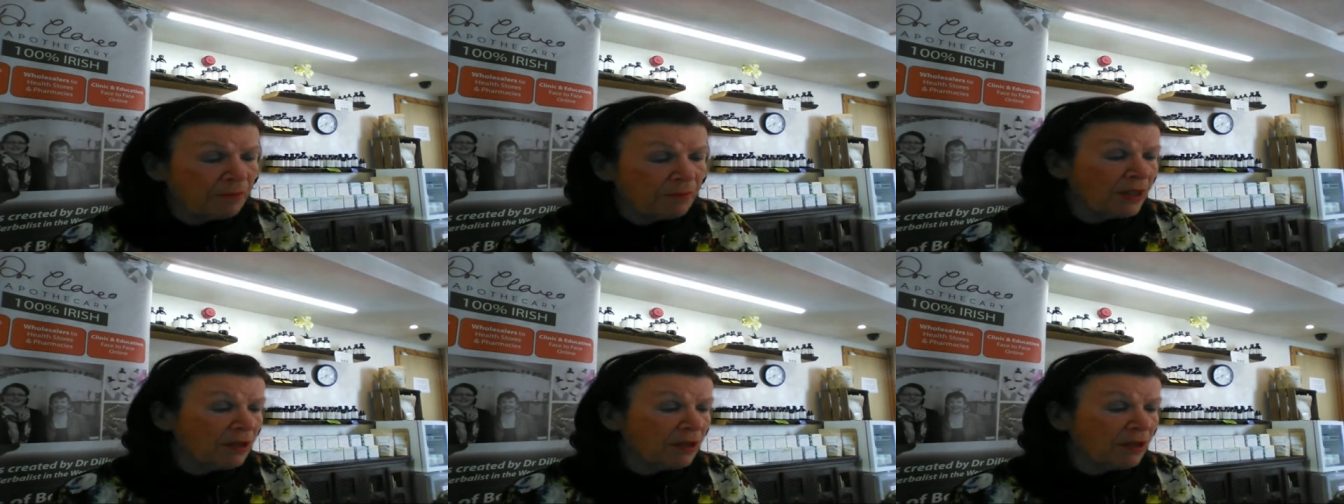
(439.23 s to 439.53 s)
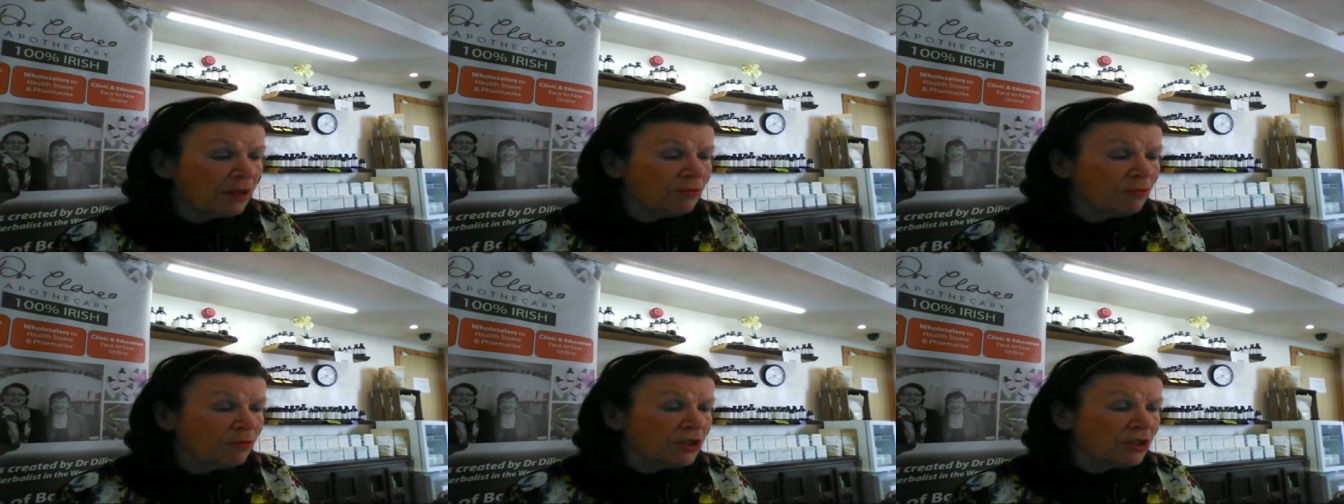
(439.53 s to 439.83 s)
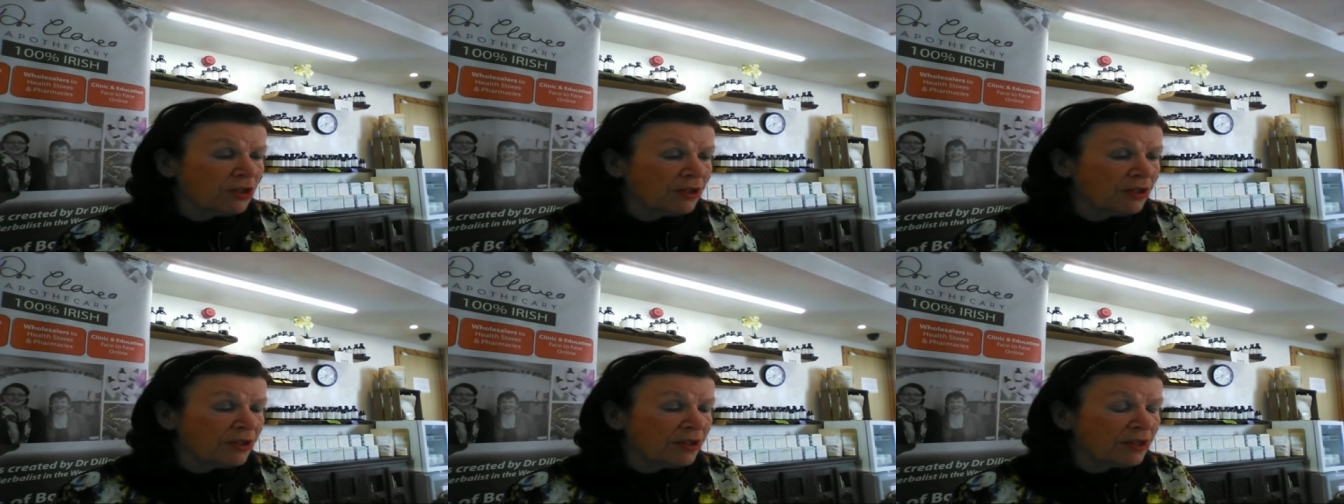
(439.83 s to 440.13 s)
which
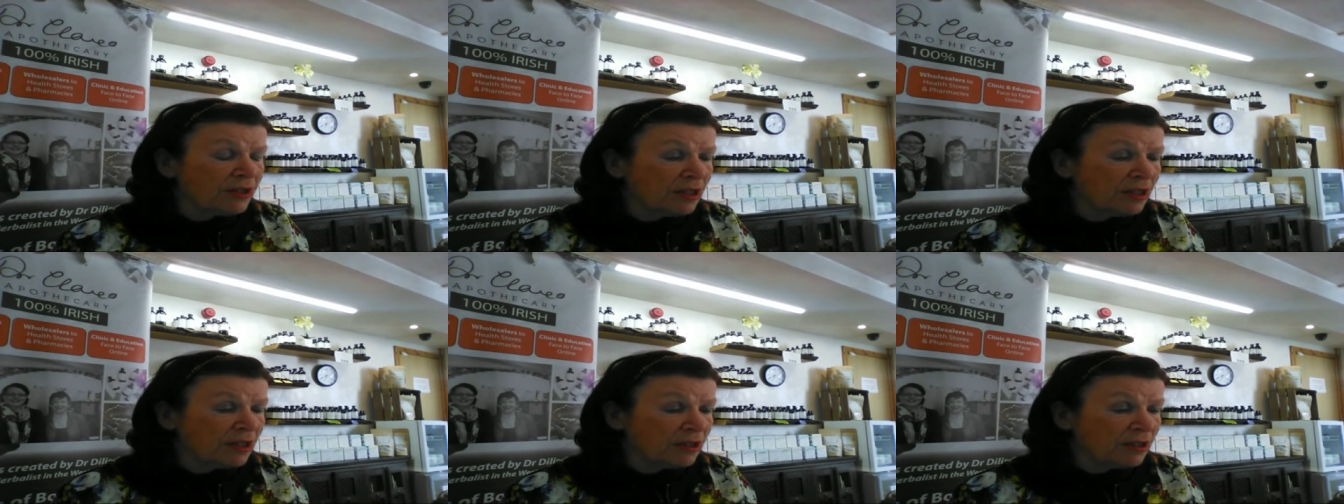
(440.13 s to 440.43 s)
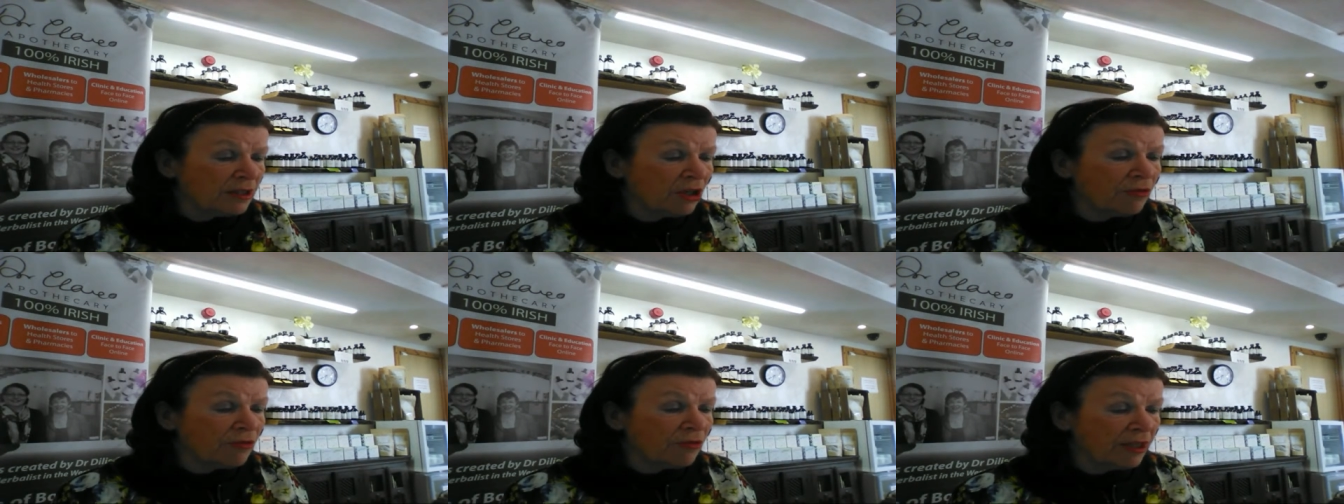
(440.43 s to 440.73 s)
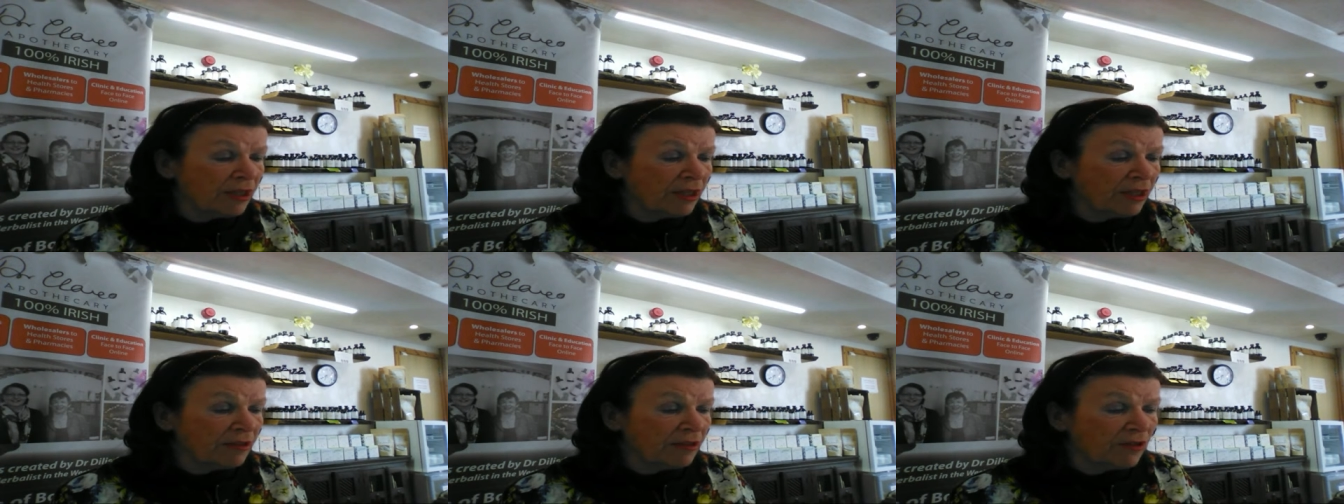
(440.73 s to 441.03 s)
is, is currently in
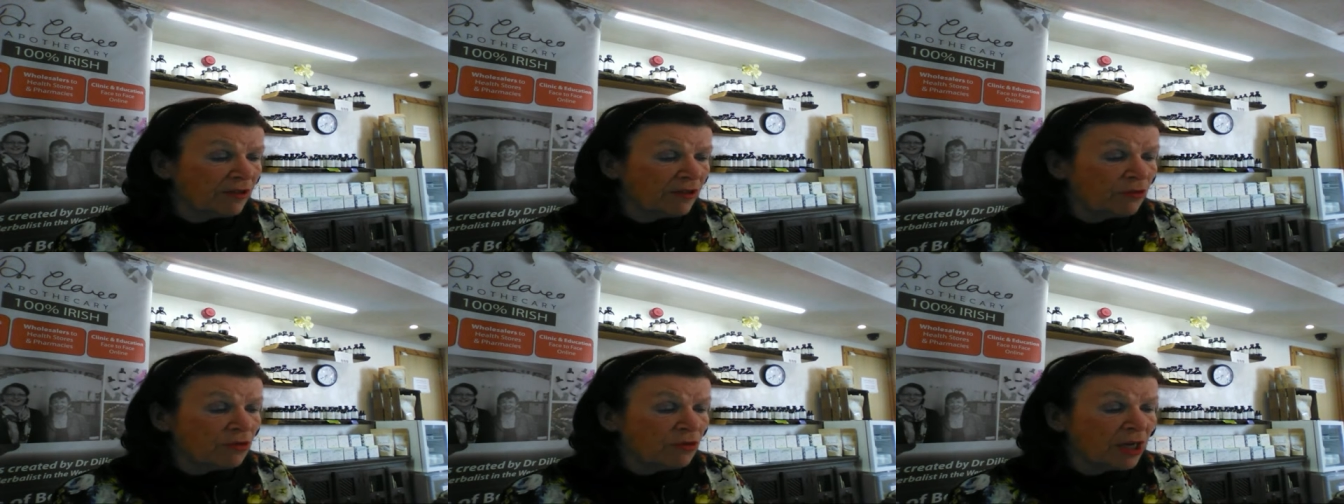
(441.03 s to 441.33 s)
vogue,